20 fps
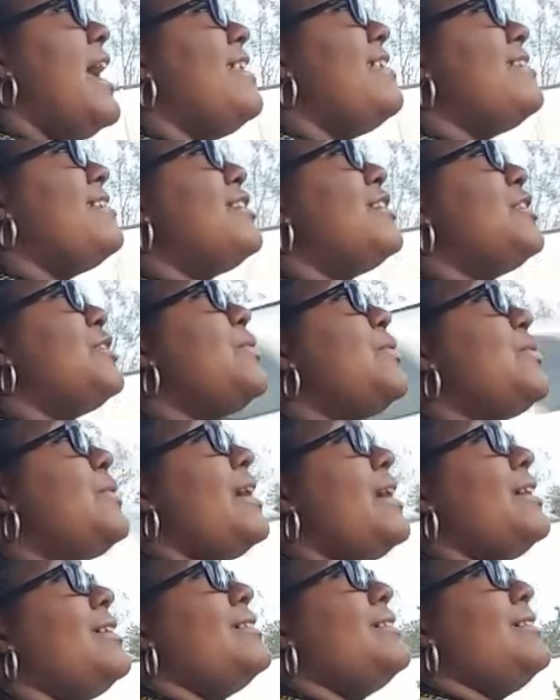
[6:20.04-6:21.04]
And 2,
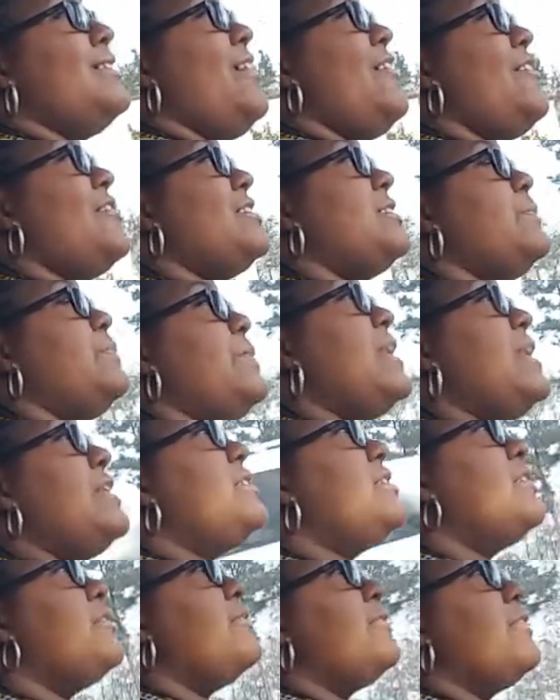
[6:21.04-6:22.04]
they're
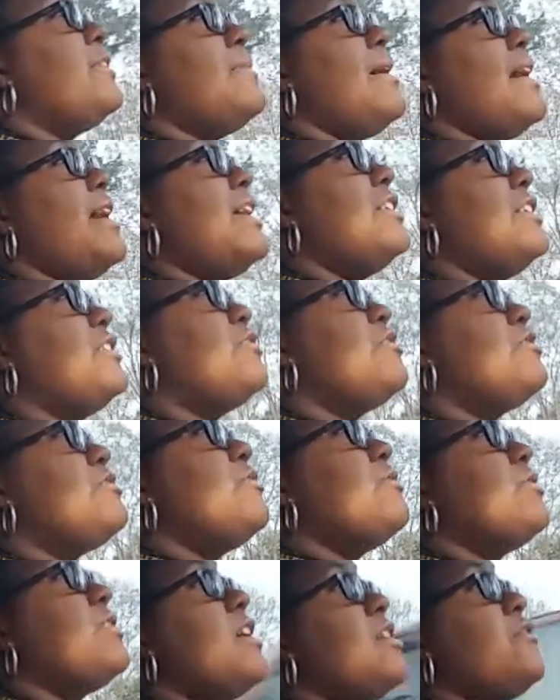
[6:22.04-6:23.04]
expensive, and my insurance
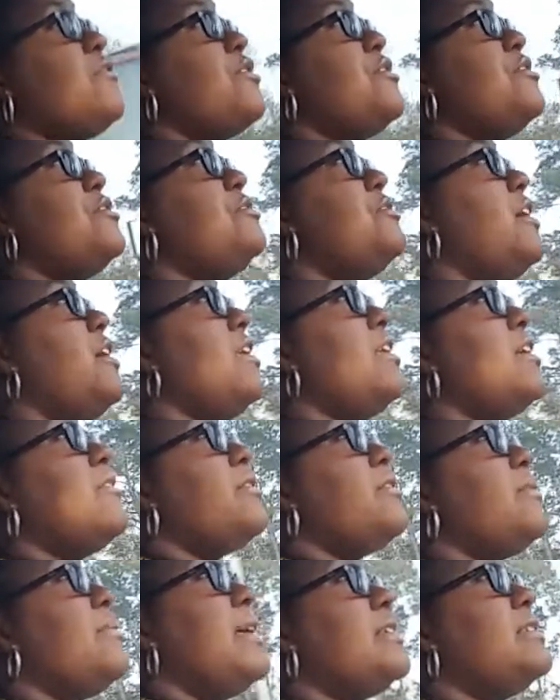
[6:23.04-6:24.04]
don't cover none
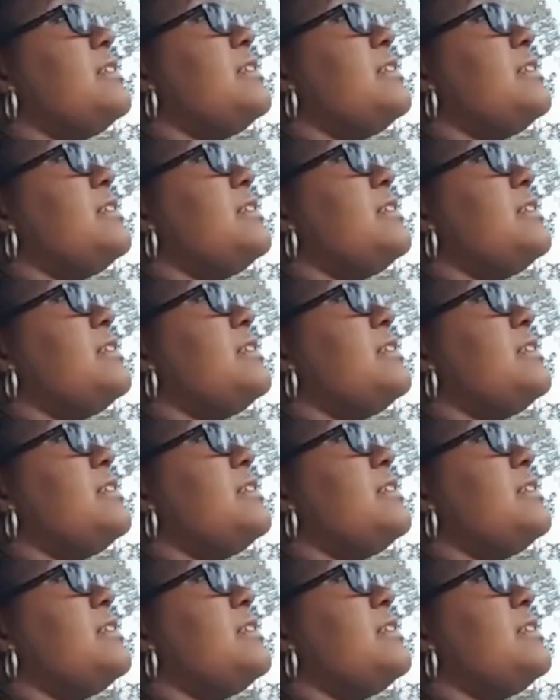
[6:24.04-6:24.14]
of it.